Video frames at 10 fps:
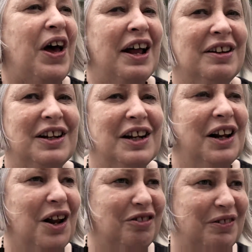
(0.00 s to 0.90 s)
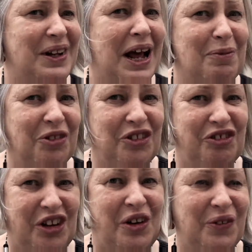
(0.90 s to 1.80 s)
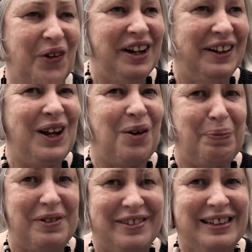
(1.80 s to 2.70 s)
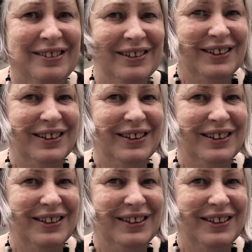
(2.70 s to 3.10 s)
handed in a lot of names to show quite the opposite